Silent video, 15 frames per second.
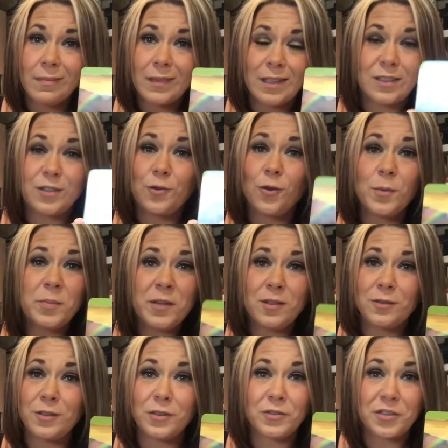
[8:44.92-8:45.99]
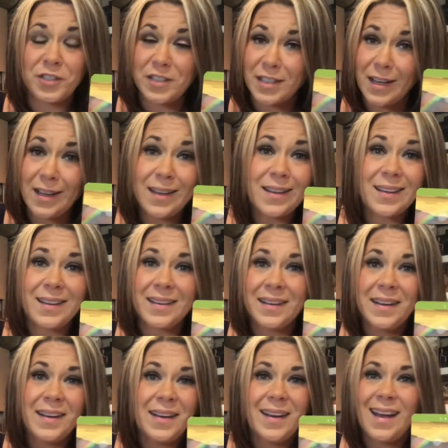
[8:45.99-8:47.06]
Scorpios are stuck,
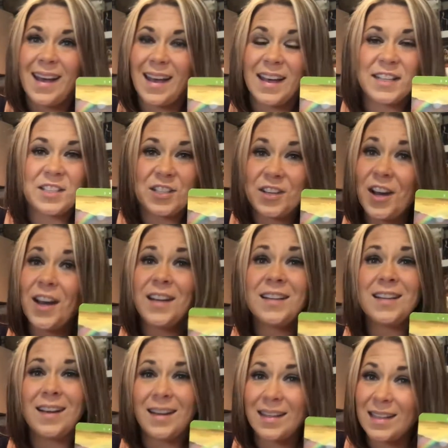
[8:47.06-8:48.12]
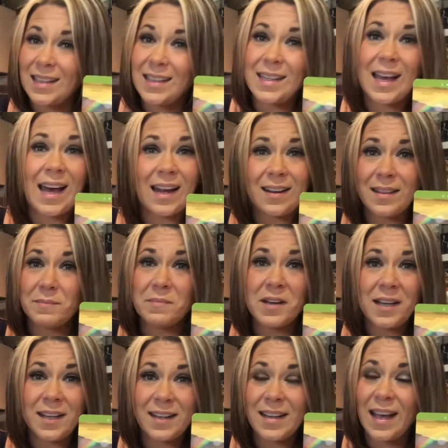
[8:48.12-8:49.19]
and you kind of got to get out of the
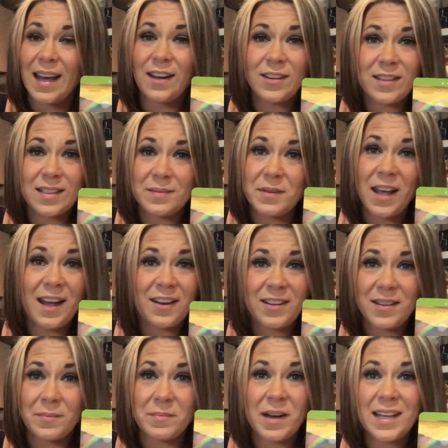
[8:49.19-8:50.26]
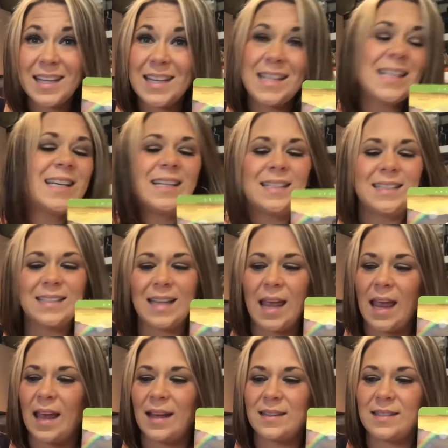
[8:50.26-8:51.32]
mud, out of the out of the muckiness,
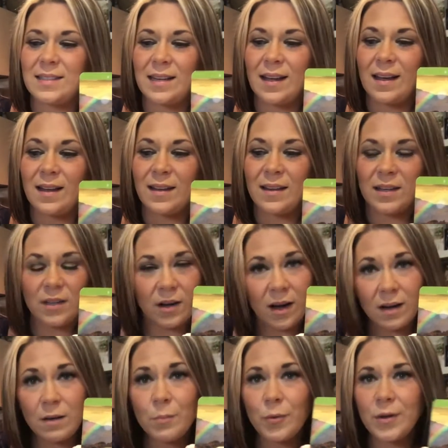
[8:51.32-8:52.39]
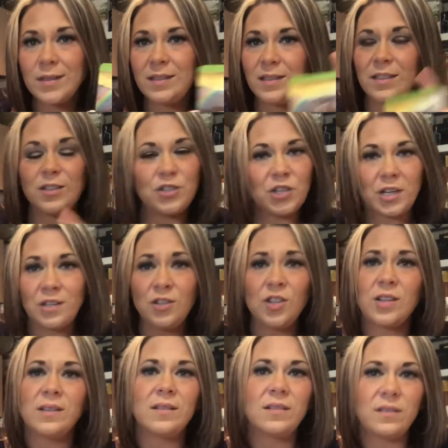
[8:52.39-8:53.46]
and uh, you got to embrace these changes.